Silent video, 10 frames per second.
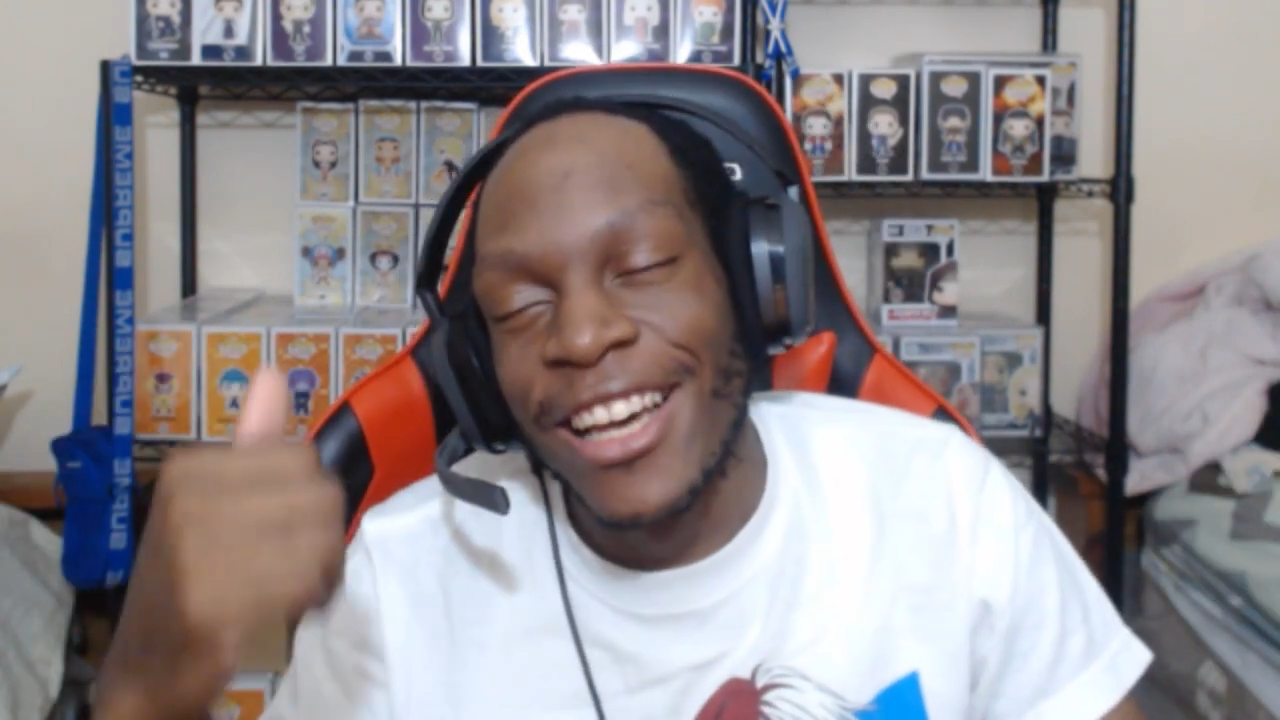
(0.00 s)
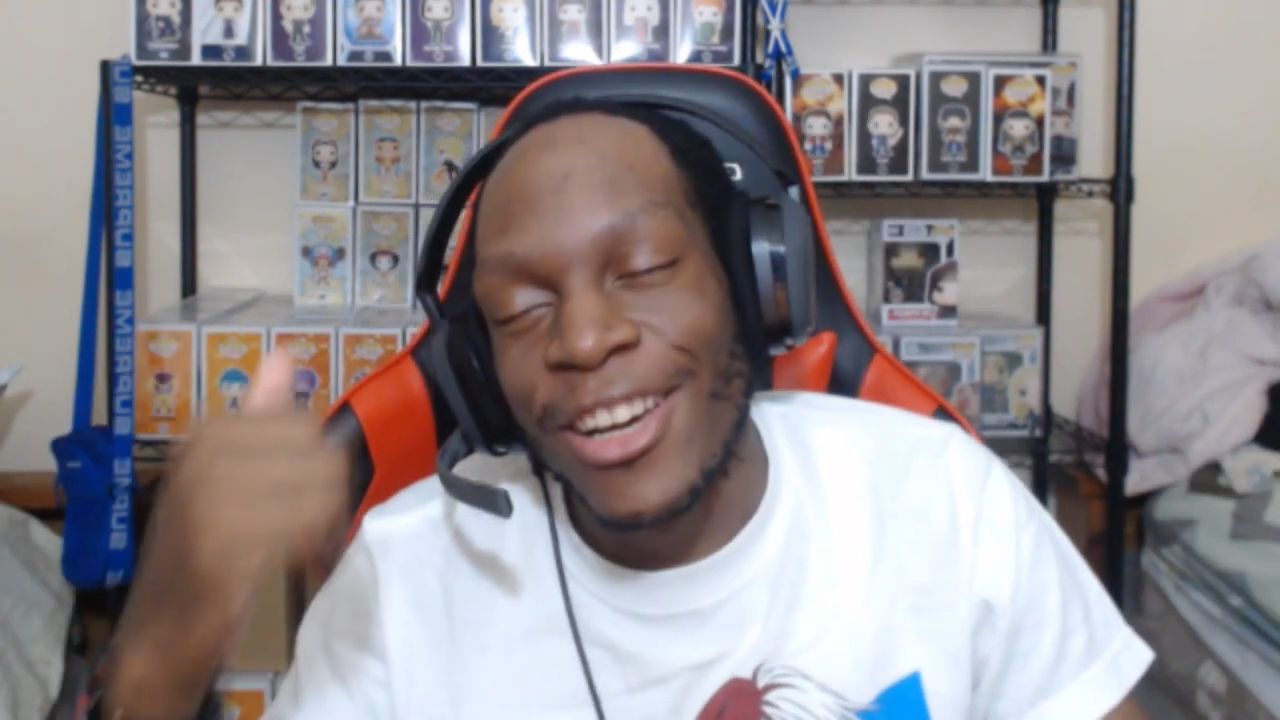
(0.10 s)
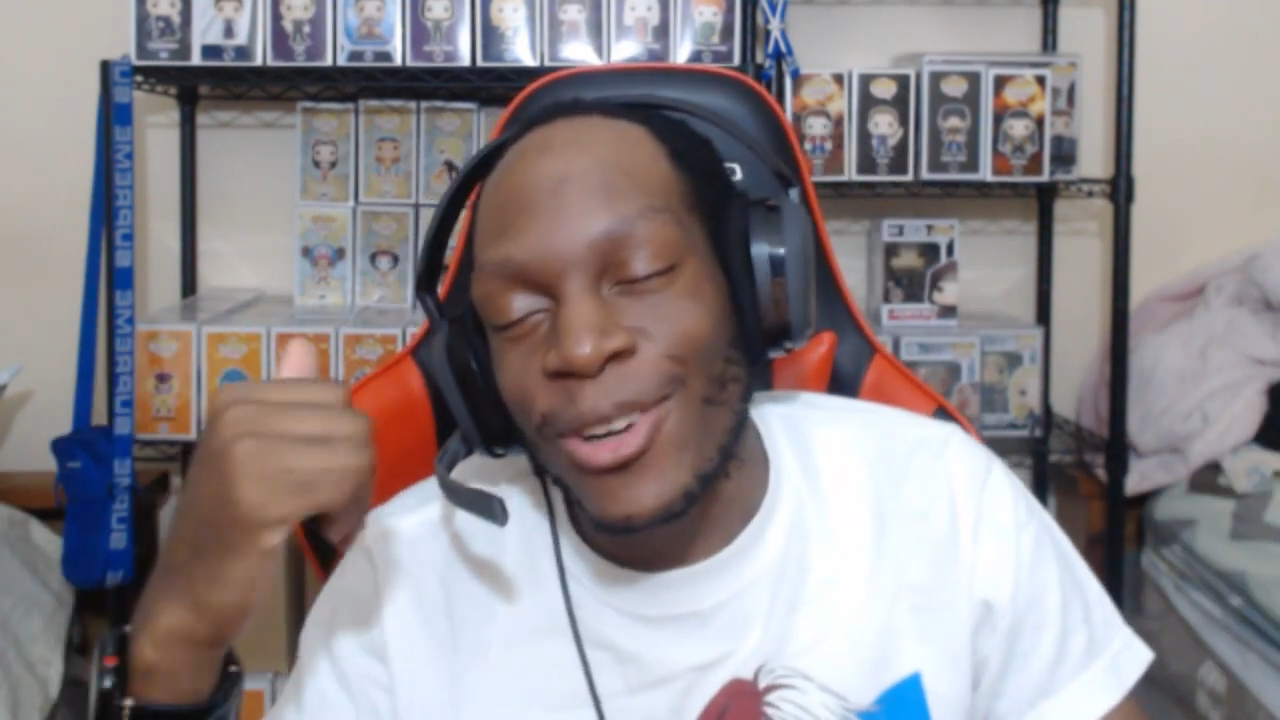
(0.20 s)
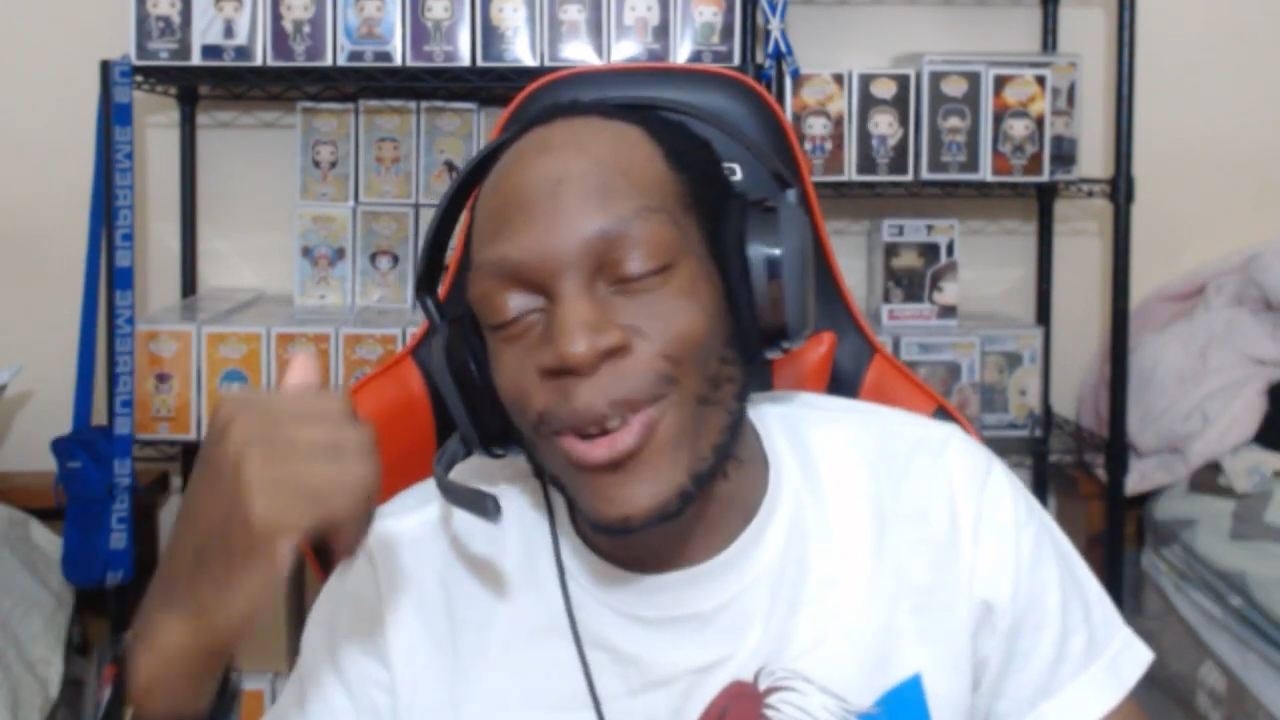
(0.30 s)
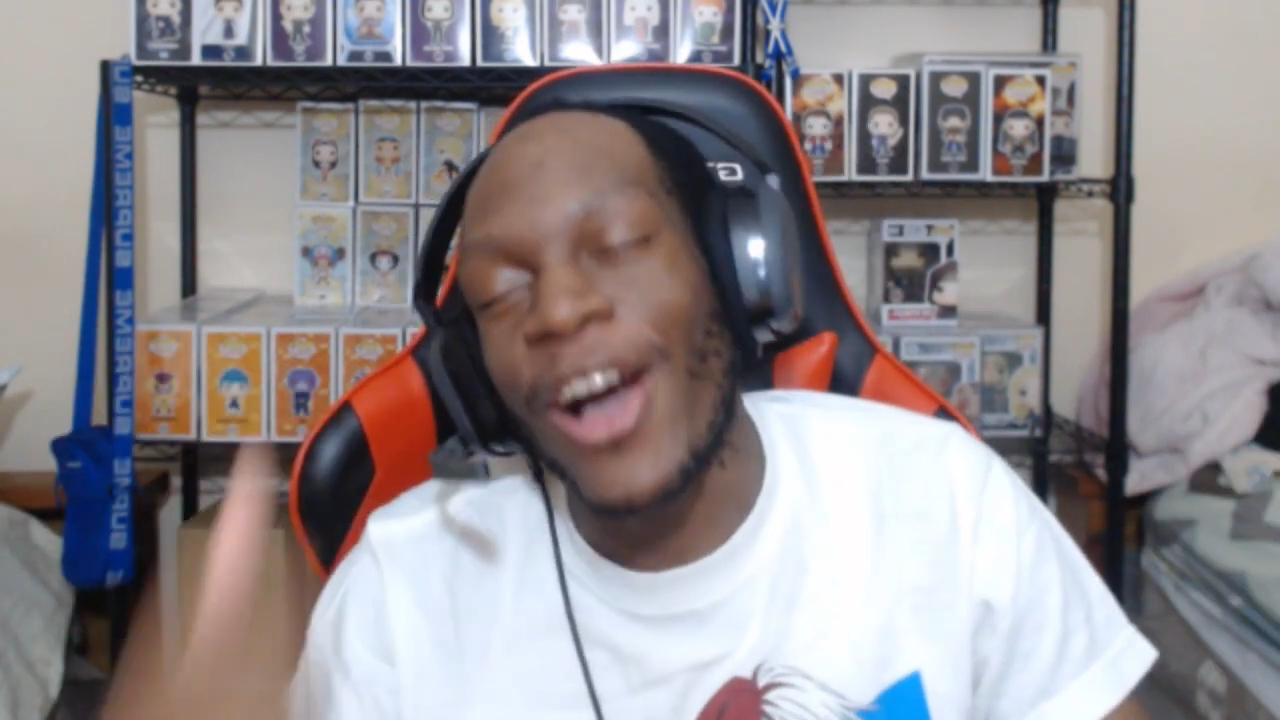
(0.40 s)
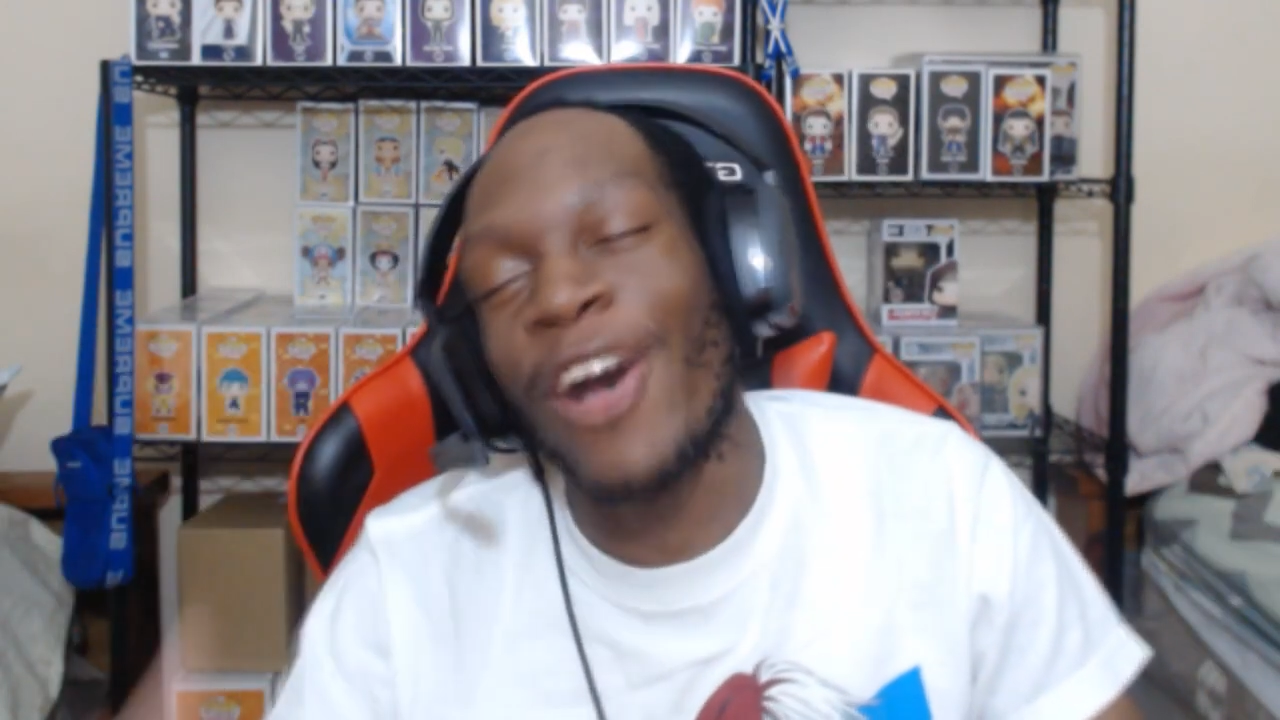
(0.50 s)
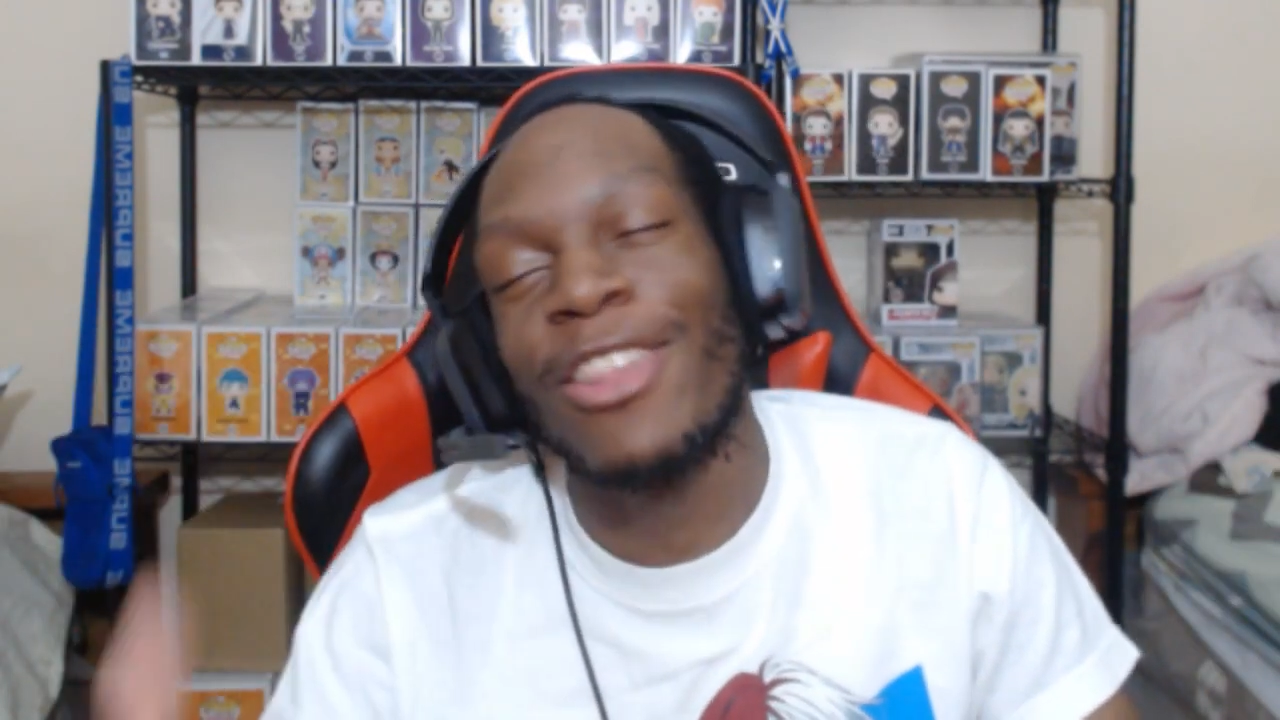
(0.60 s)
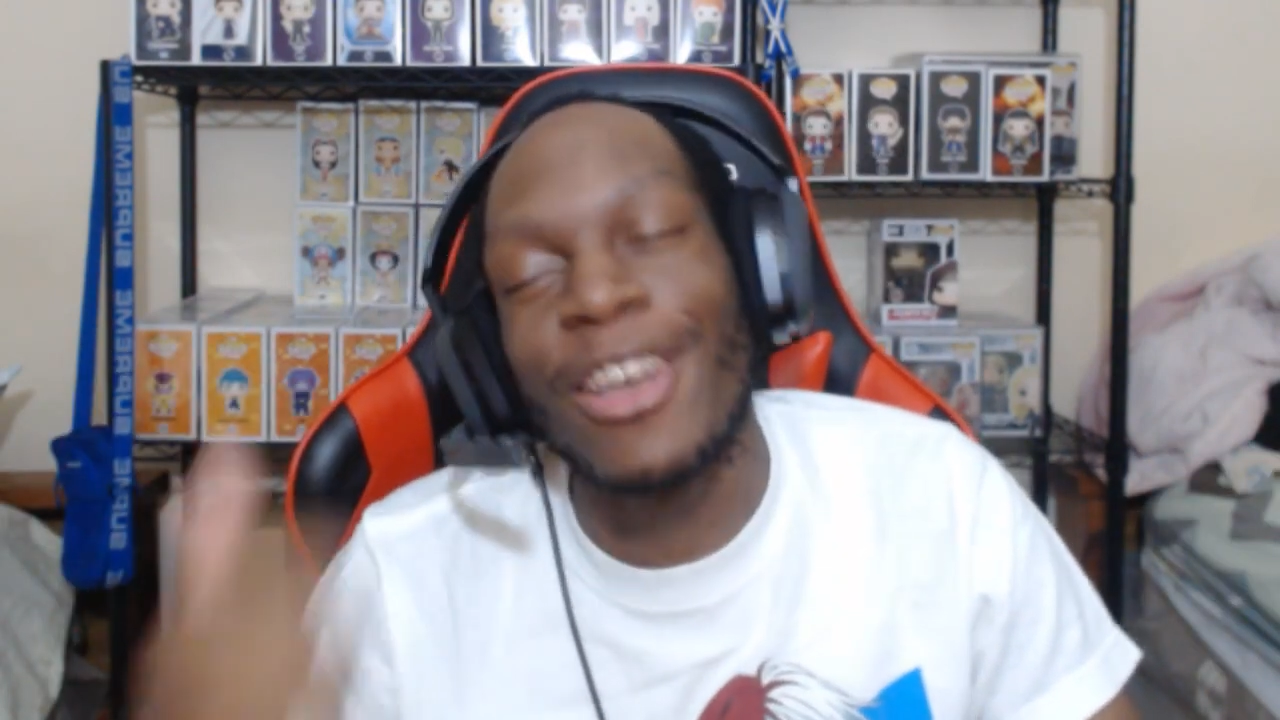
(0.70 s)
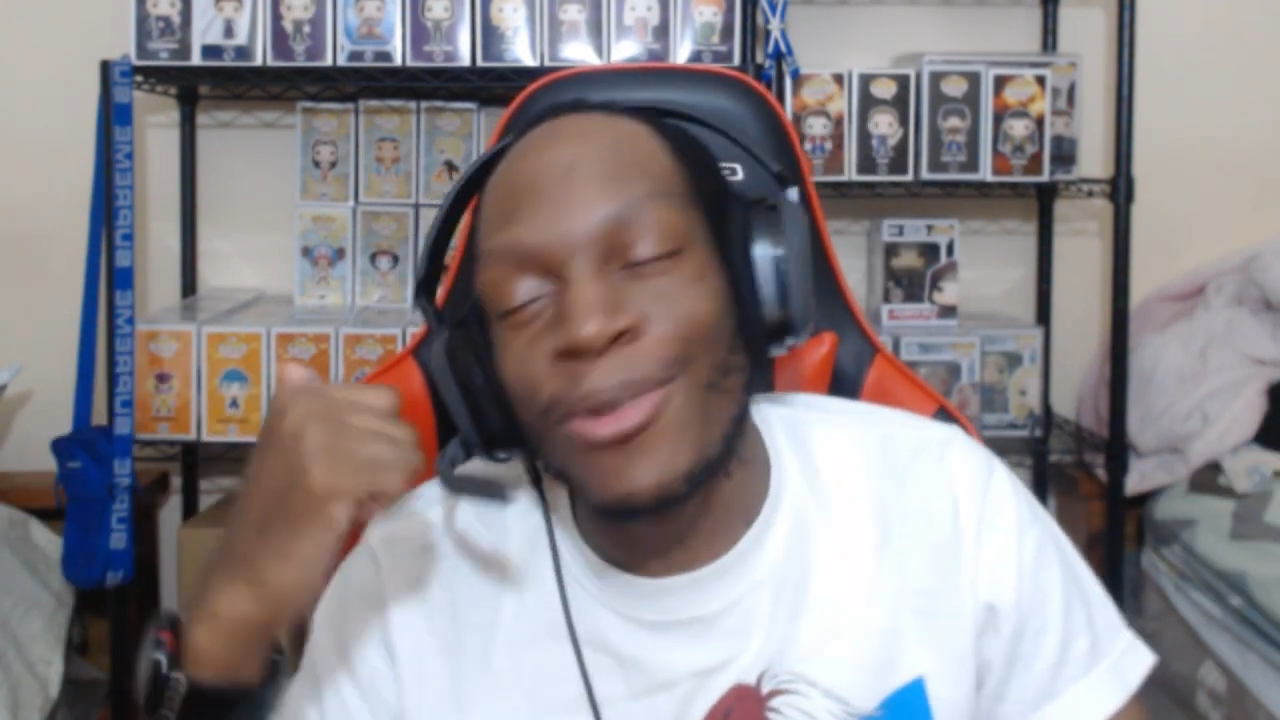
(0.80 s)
Crowley